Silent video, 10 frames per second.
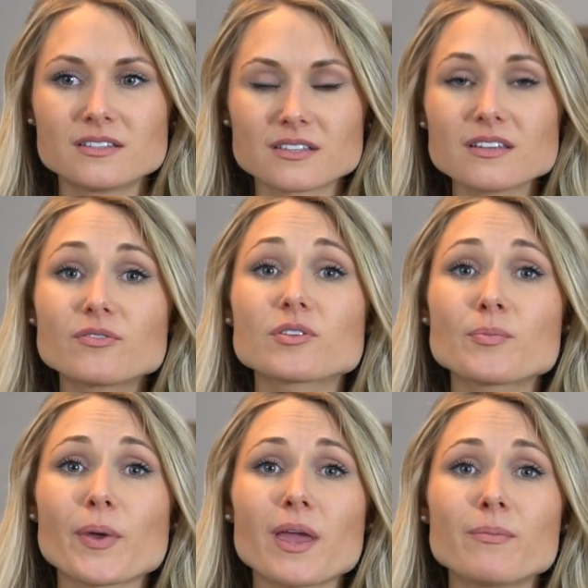deliver
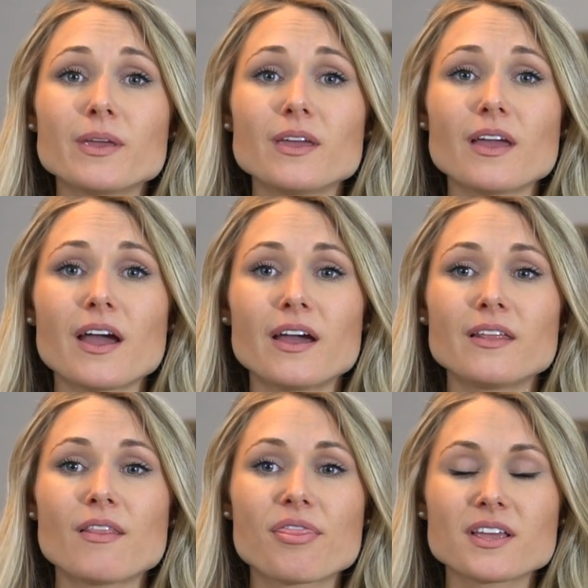the baby
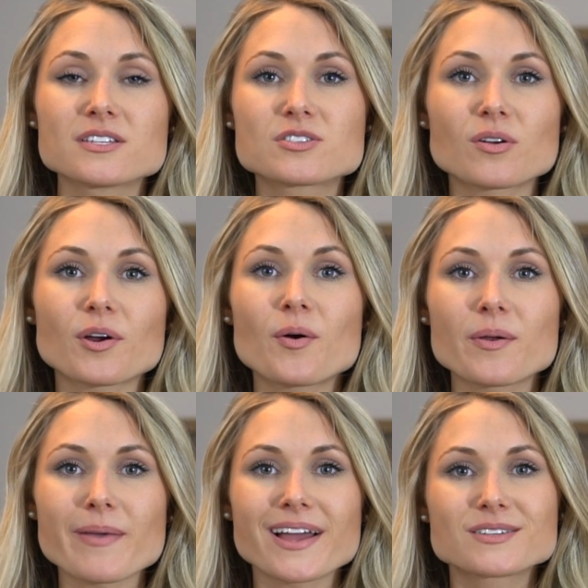and things start
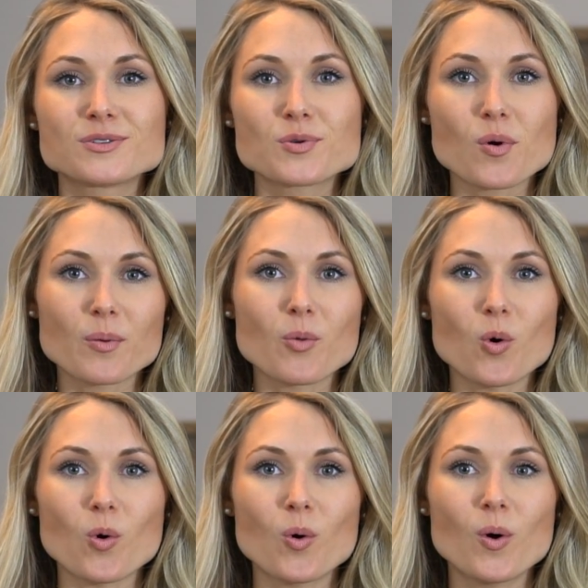going back to
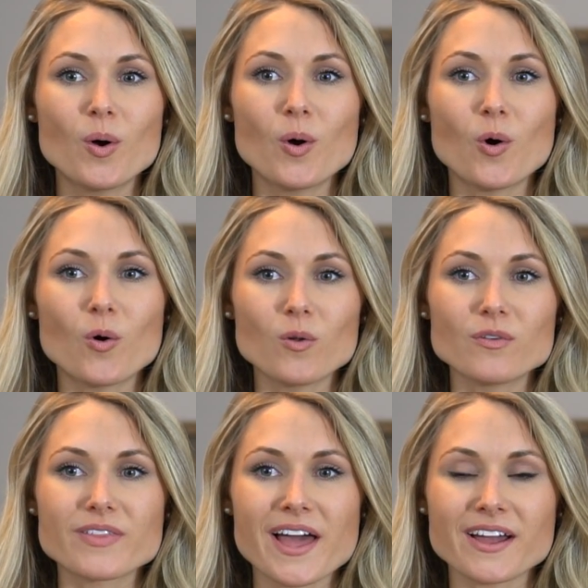normal, all
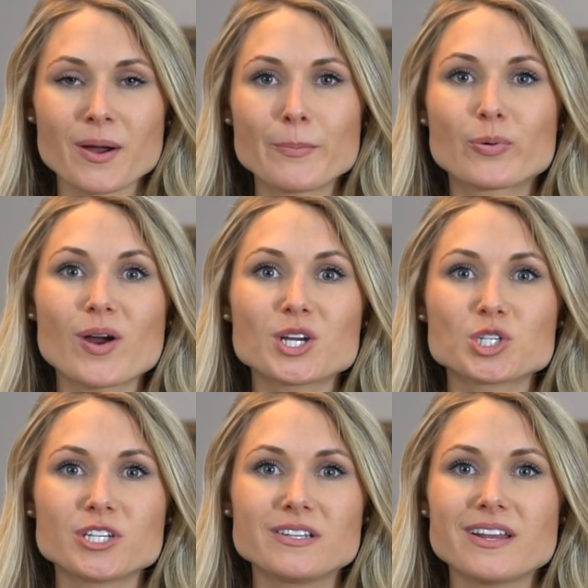of that
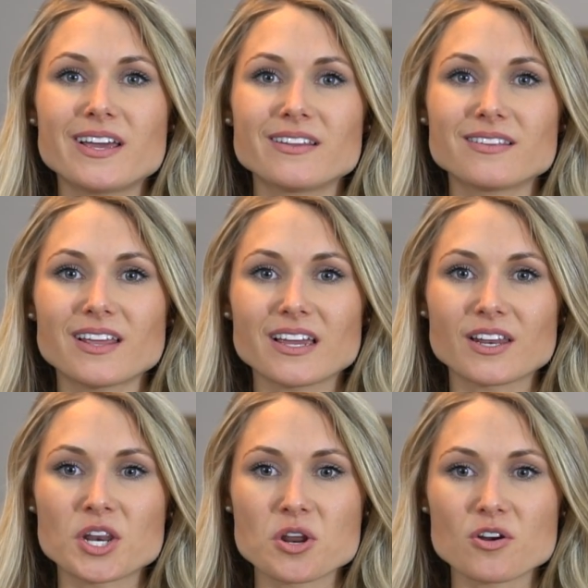compression and
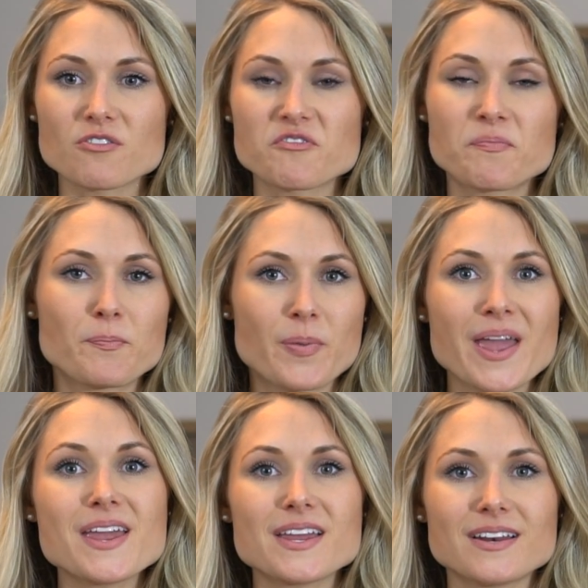like nerve
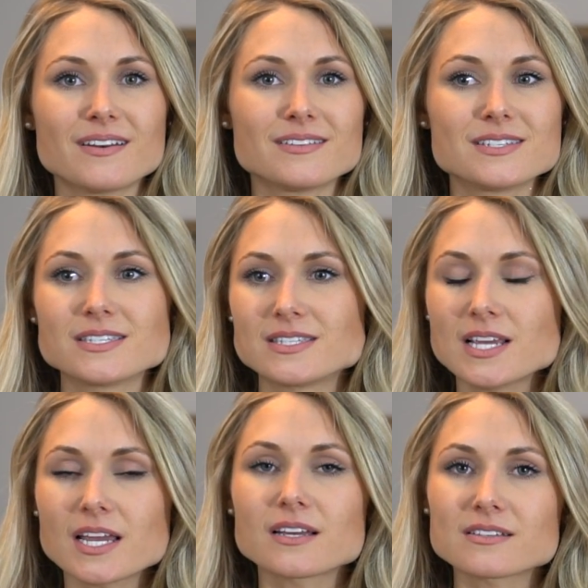pain
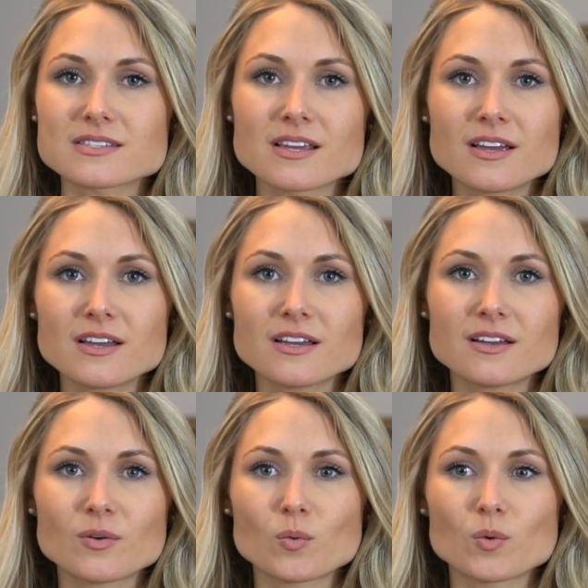zings
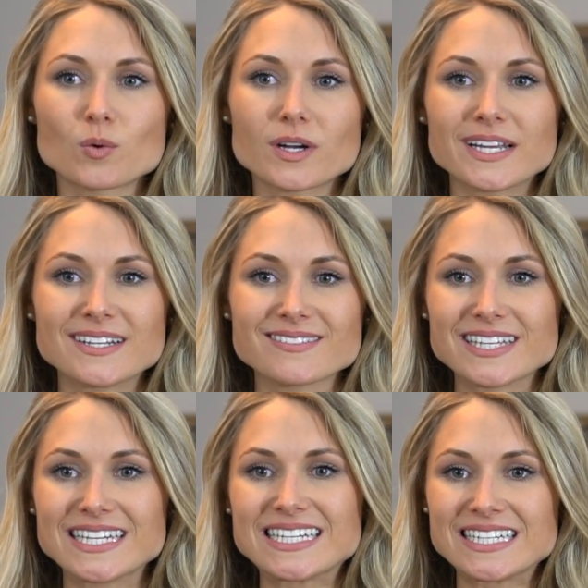will kind of
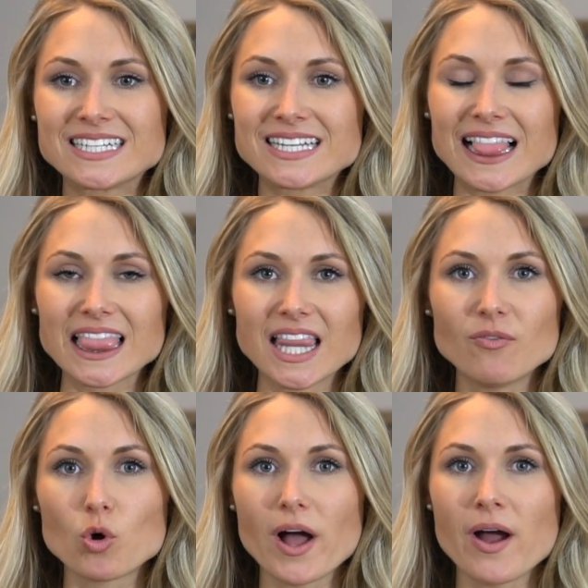like
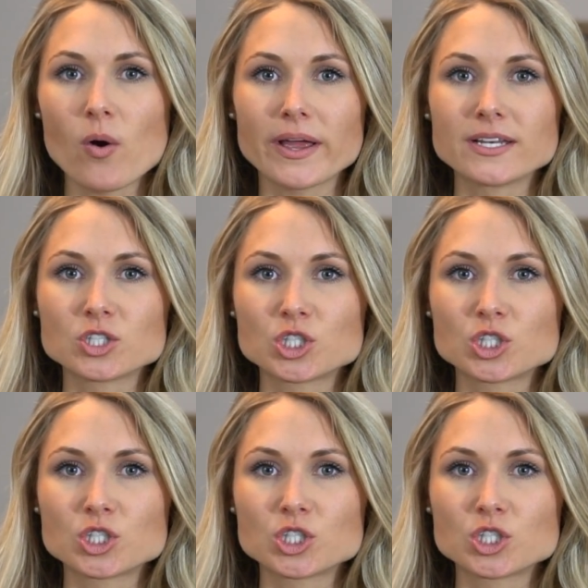level out and